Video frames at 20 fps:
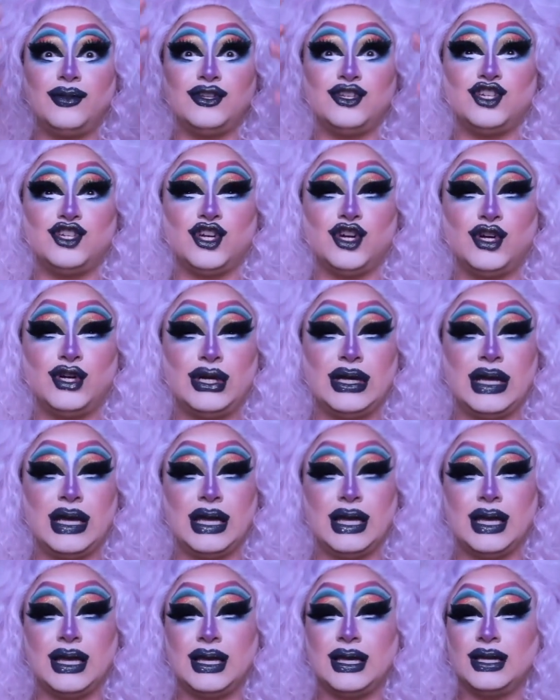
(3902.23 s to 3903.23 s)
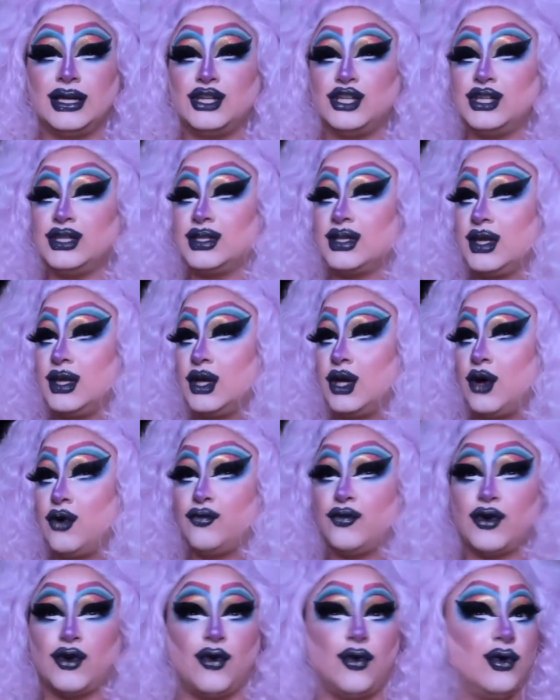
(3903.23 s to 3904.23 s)
journey. She's gonna go
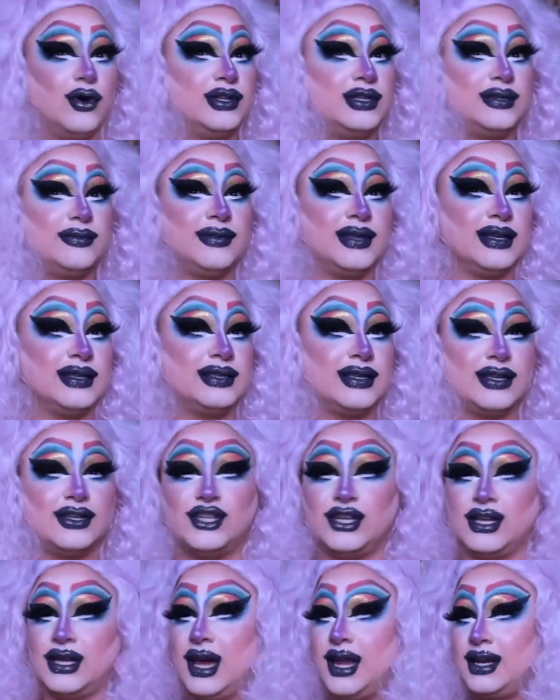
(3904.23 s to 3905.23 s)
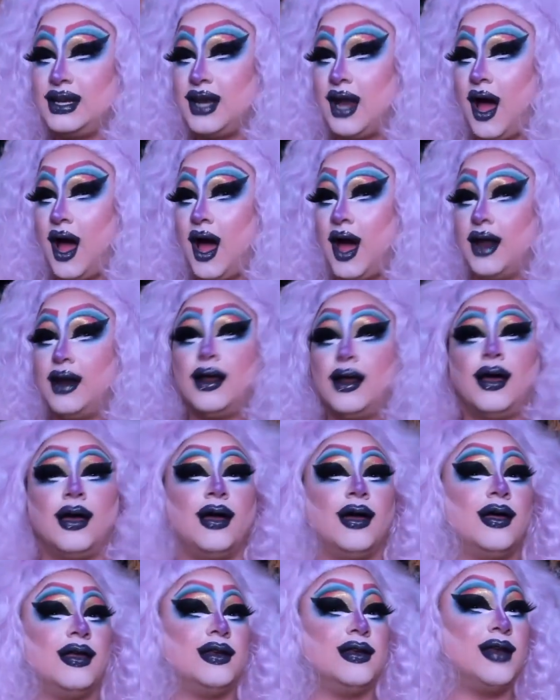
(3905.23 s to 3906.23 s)
record some things because she cannot
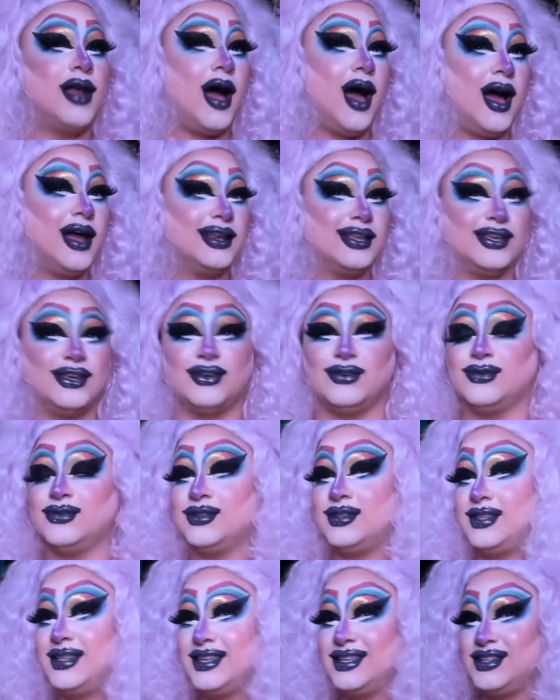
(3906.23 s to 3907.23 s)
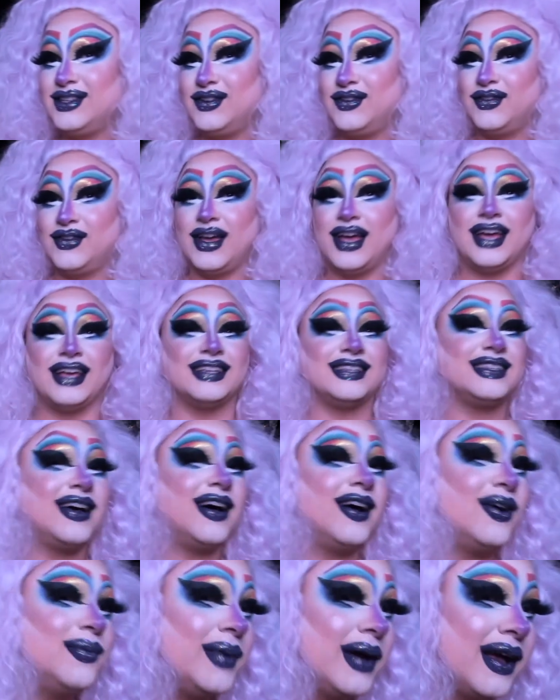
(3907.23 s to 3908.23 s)
not use this face.
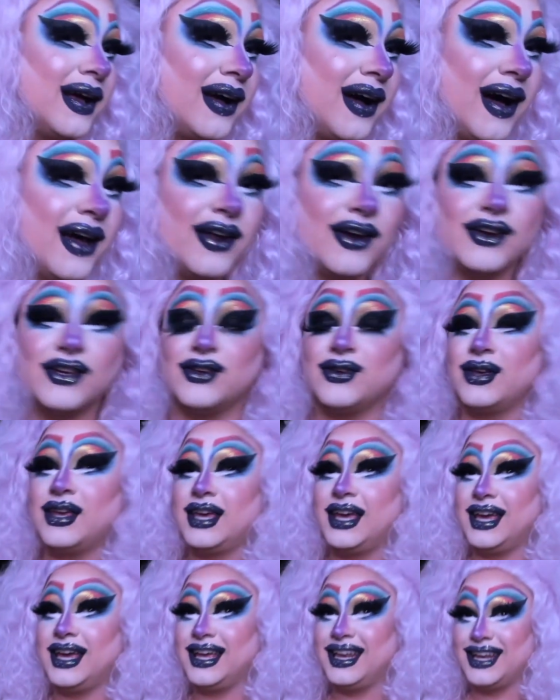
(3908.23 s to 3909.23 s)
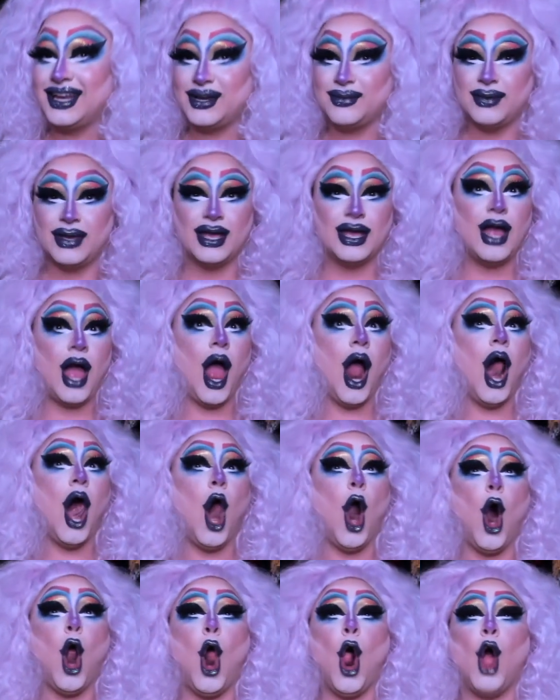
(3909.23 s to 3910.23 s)
Oh my God, are you kidding me?
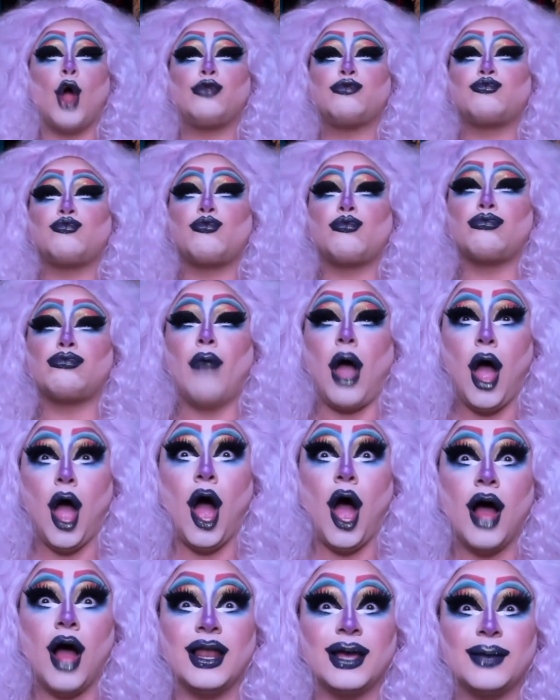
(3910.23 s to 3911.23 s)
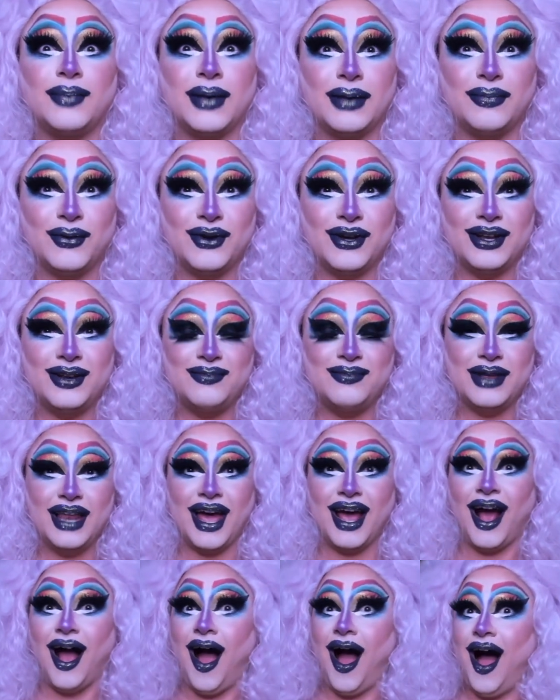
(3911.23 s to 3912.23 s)
Like people are gonna be
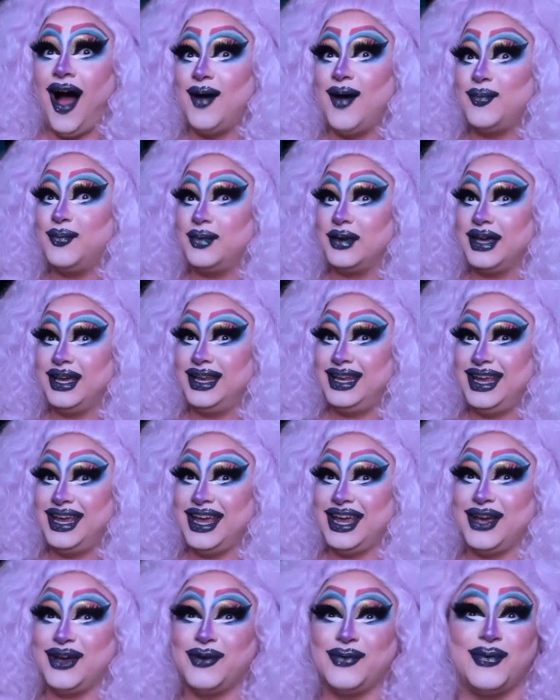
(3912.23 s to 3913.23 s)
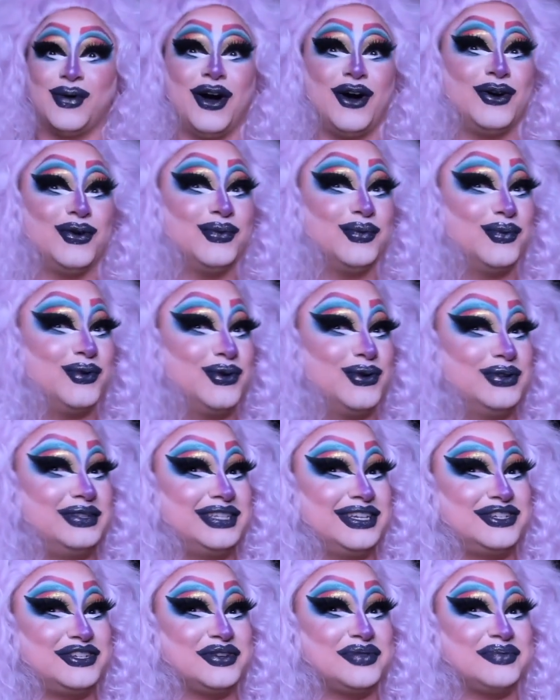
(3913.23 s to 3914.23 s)
like, Biddy, who
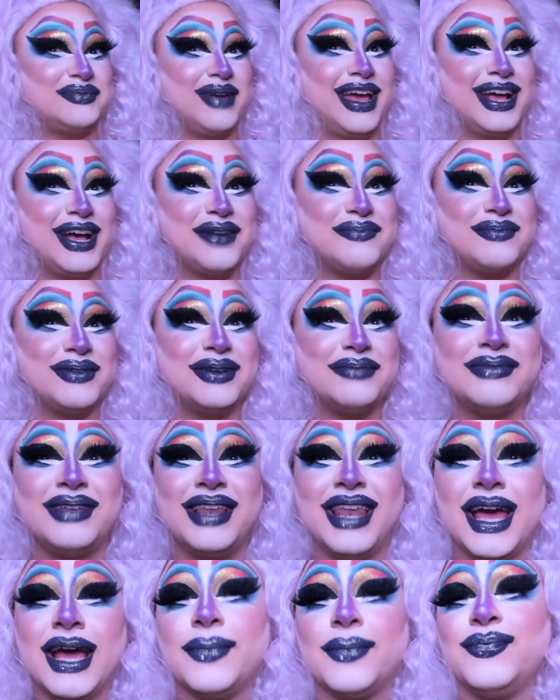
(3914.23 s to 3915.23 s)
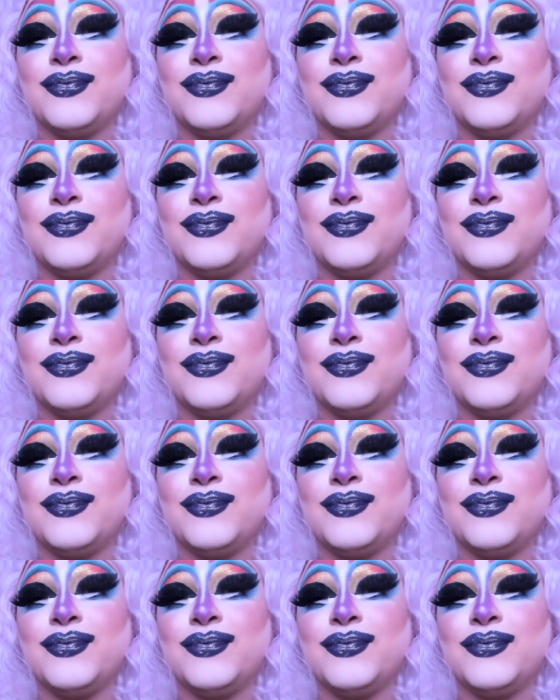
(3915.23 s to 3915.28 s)
did your makeup? And I'm gonna be like,